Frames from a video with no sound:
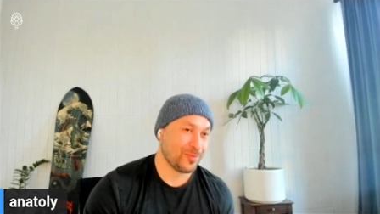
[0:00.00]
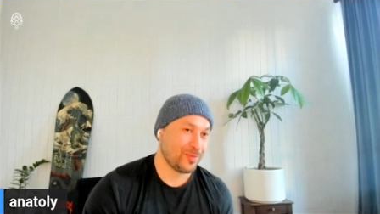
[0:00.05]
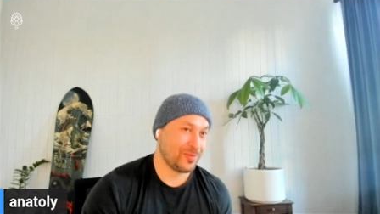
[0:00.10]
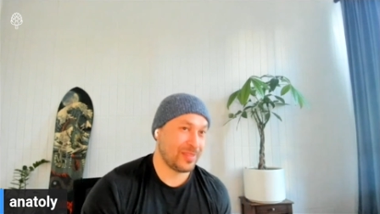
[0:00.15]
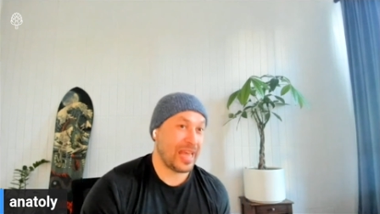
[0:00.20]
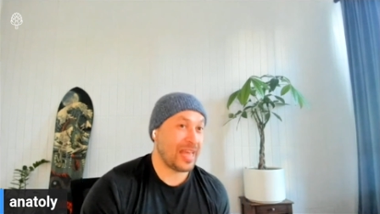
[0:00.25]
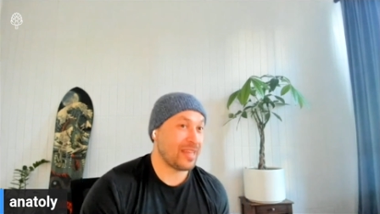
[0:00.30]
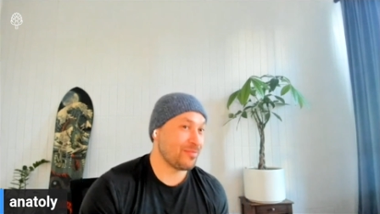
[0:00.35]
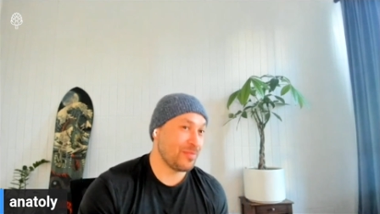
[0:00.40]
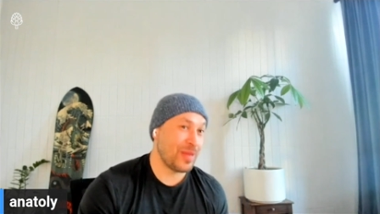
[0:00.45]

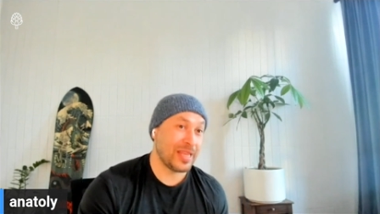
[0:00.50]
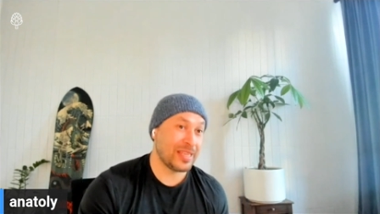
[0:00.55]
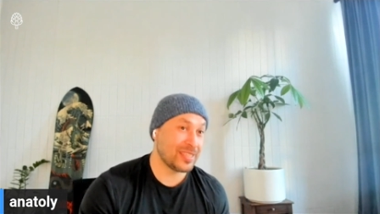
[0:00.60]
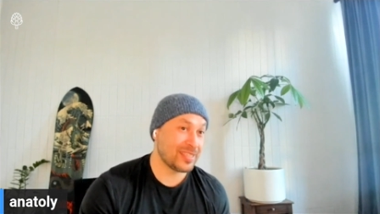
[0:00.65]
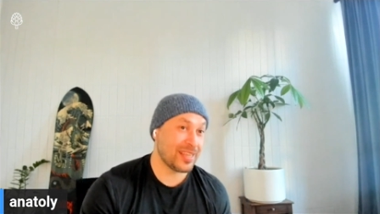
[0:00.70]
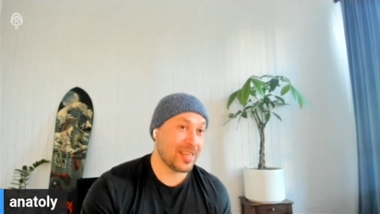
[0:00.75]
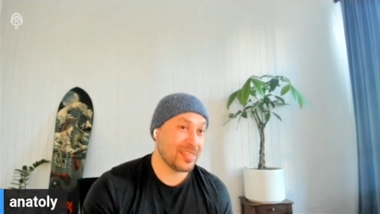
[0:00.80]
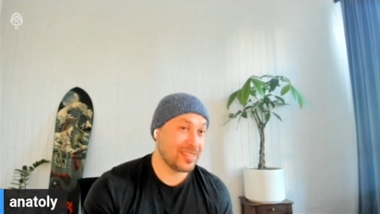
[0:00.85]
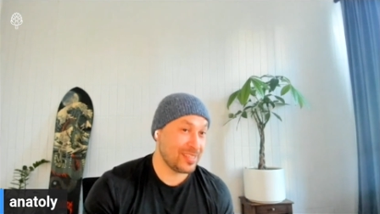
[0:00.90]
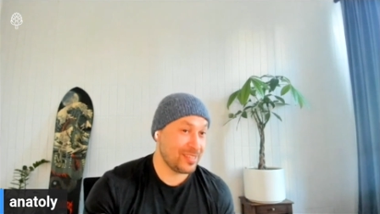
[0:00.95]
That makes
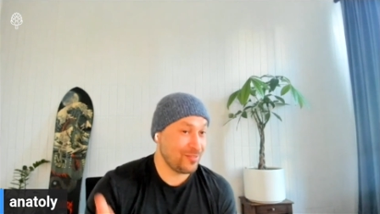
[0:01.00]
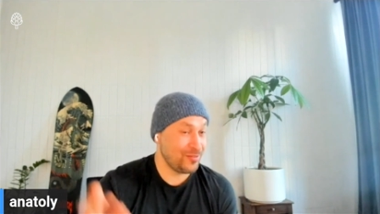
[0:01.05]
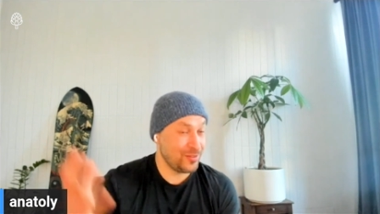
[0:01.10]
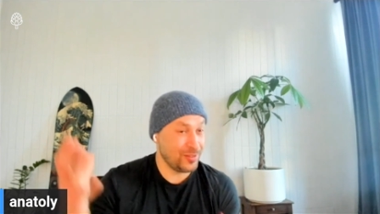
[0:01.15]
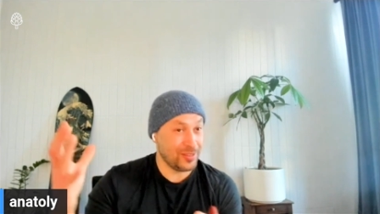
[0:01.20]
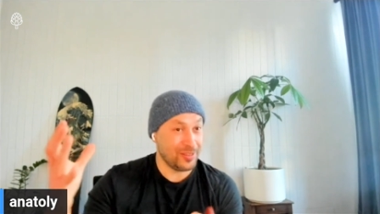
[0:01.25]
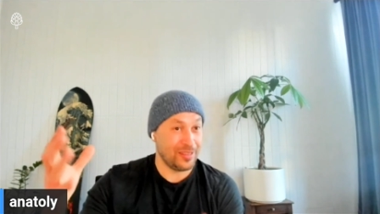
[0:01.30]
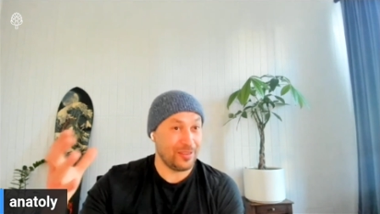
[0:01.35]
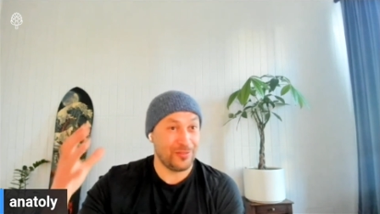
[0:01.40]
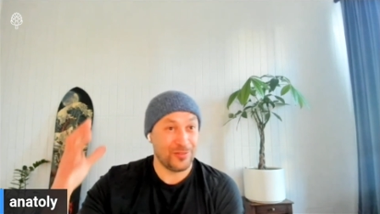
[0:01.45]
sense. If
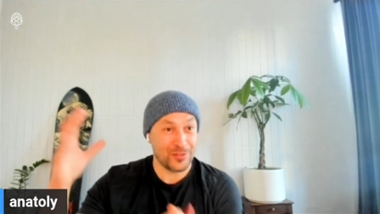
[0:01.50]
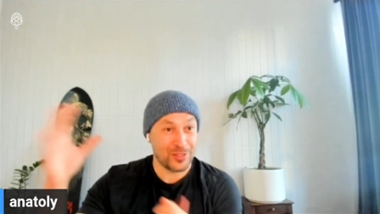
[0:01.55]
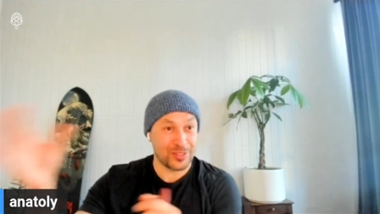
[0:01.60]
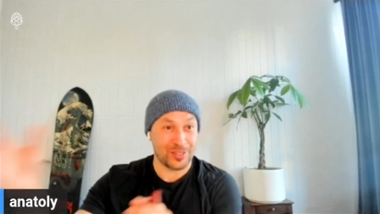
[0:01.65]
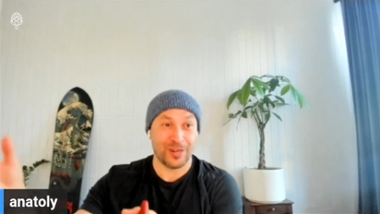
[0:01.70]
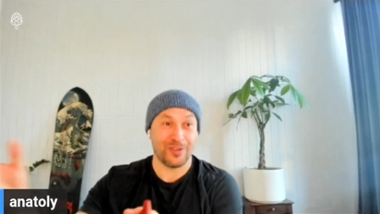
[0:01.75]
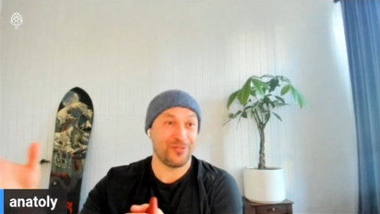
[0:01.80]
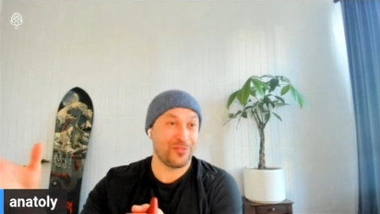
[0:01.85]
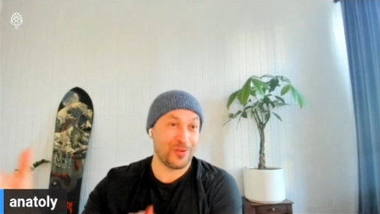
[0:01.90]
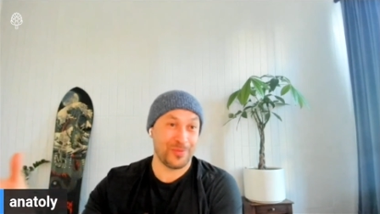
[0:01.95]
you
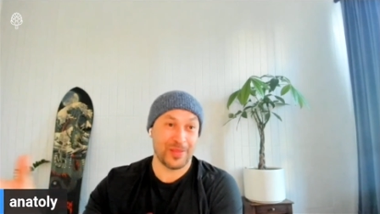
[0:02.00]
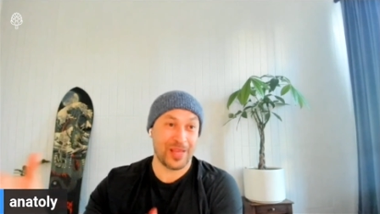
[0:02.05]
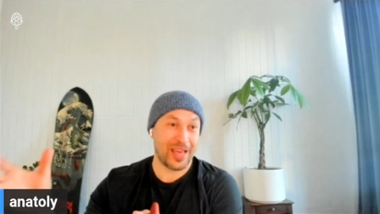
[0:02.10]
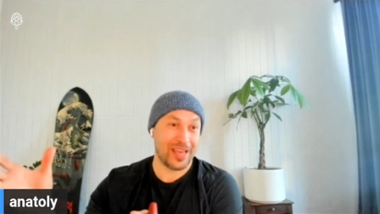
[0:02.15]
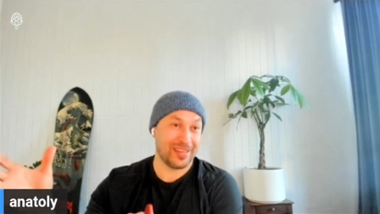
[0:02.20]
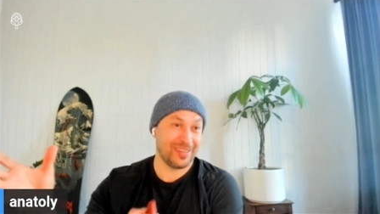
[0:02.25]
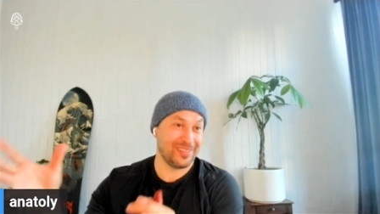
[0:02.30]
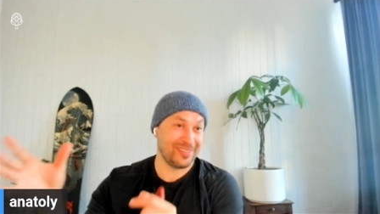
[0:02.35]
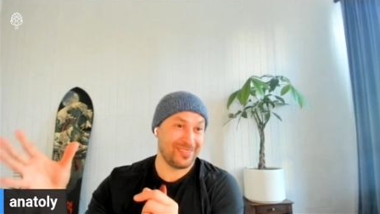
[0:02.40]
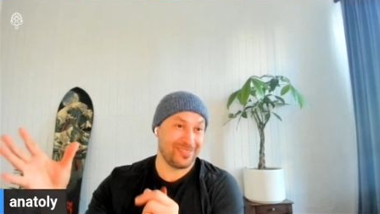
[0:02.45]
start from
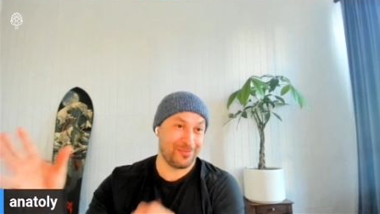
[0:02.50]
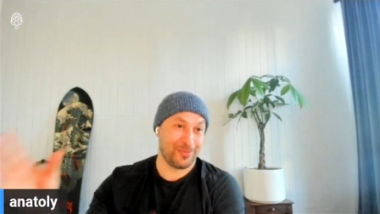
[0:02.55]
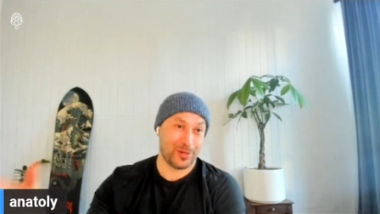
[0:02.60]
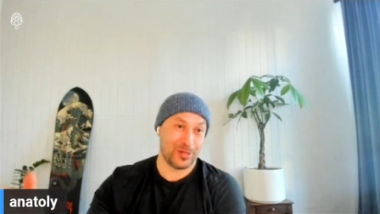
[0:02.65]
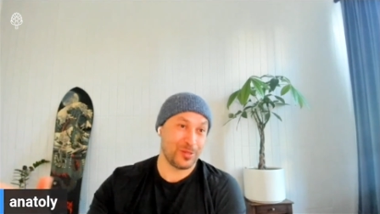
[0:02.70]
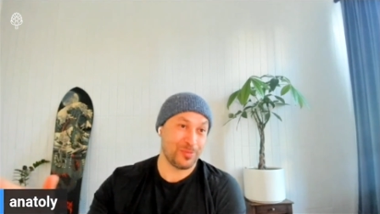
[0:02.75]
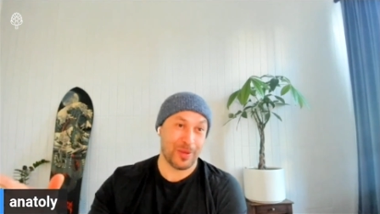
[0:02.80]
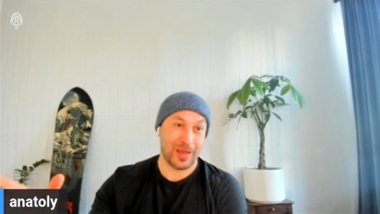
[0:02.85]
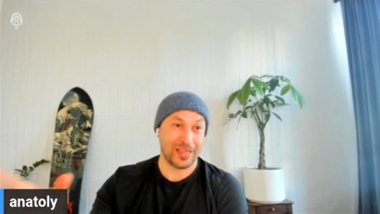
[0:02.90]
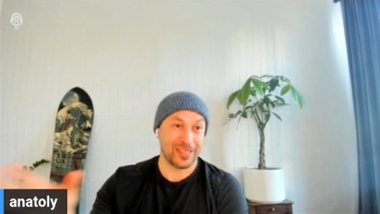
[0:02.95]
that
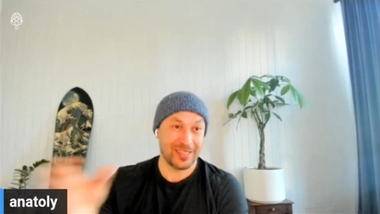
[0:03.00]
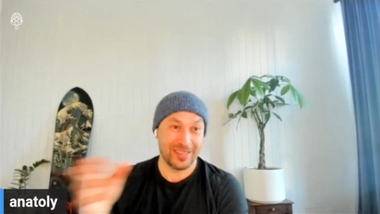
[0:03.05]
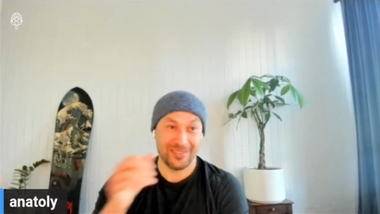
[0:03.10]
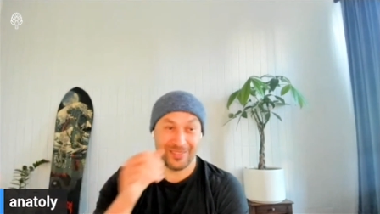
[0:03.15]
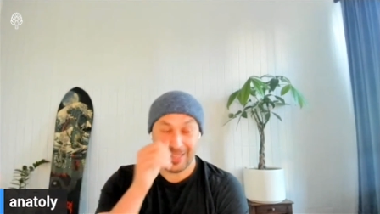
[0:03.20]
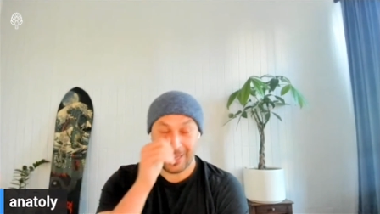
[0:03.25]
perspective,